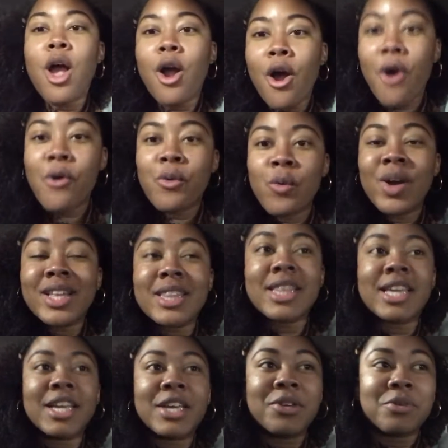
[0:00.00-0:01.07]
Oh, one
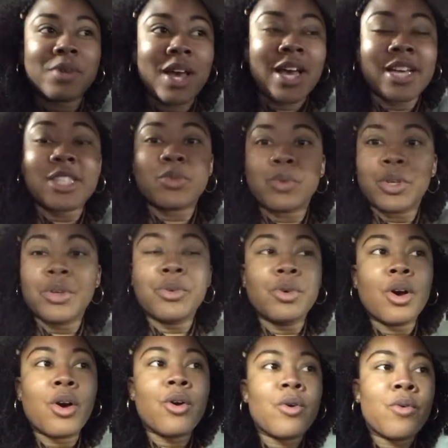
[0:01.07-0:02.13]
thing, you guys. When you
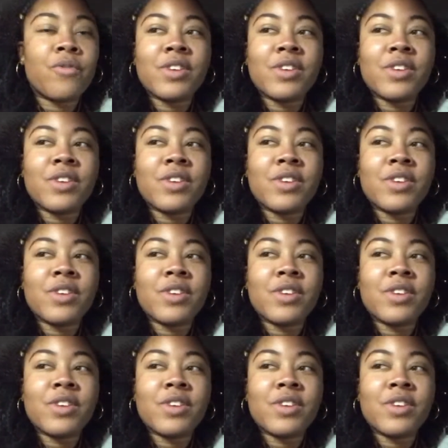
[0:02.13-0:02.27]
go